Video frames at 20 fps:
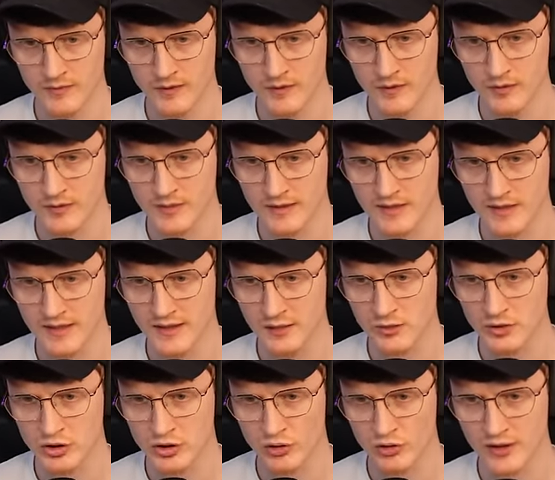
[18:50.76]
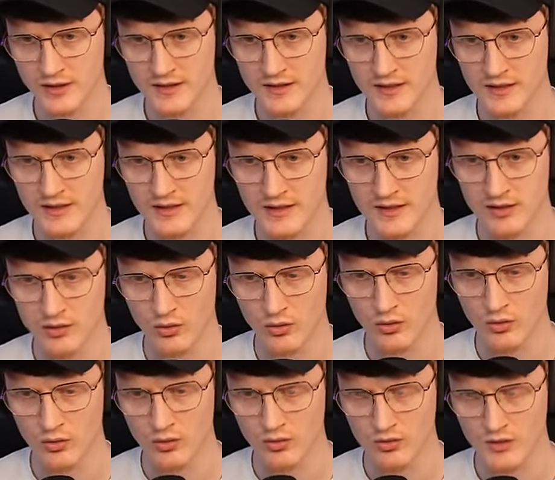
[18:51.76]
He was trying to
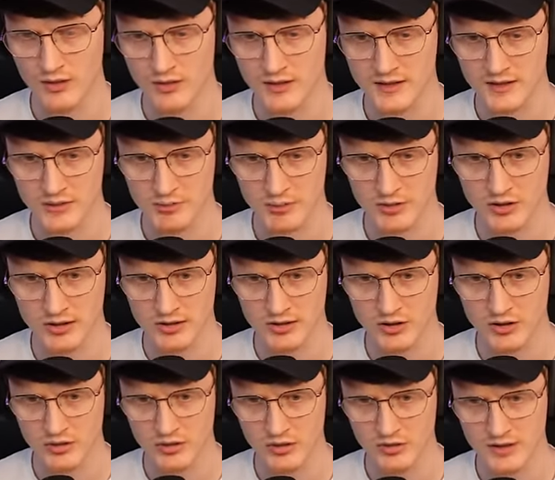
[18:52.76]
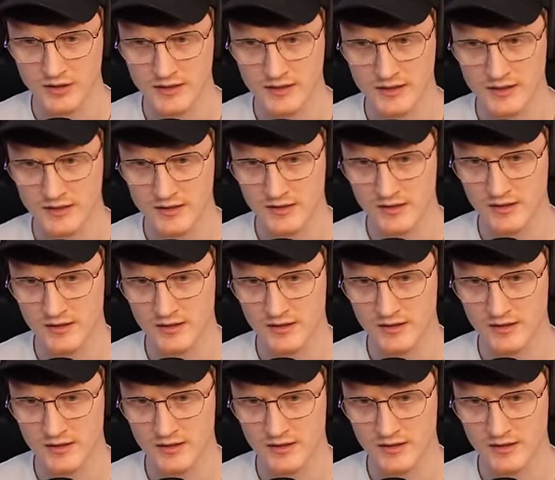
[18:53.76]
stalk a Spinosaurus.